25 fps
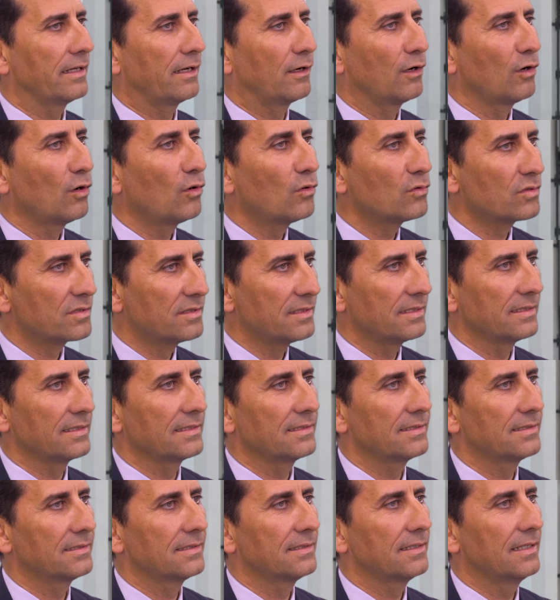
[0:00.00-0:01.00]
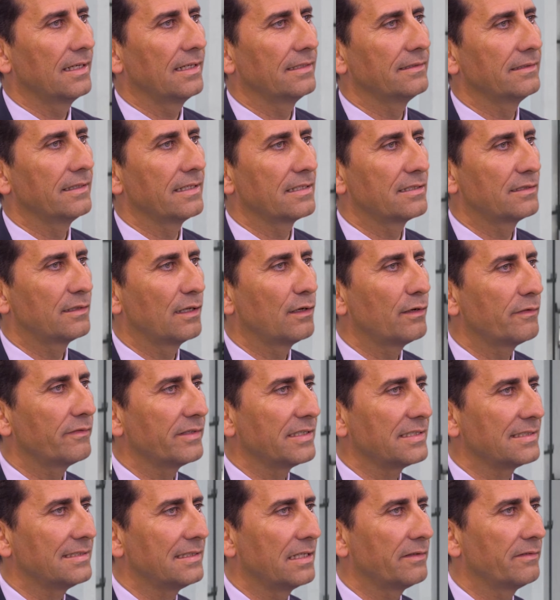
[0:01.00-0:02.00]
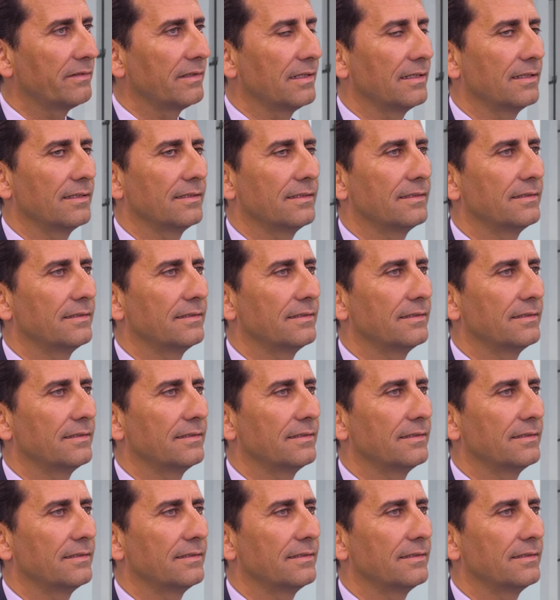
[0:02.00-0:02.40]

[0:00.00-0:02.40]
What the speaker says: closeness and the service level